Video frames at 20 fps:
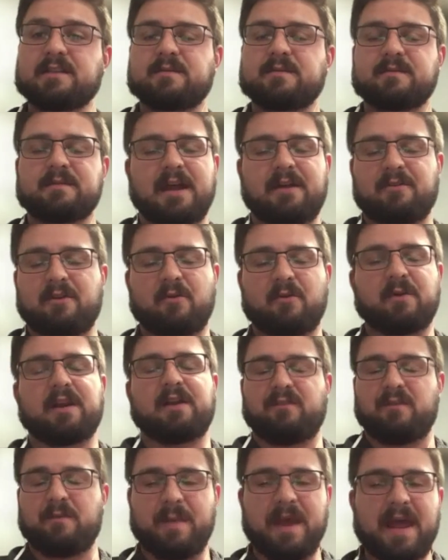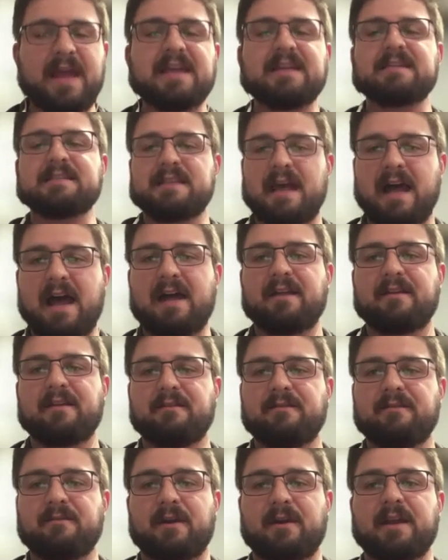Now, no one ever pays that,
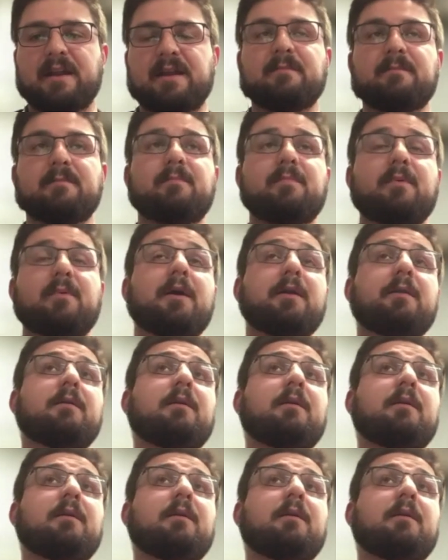right? But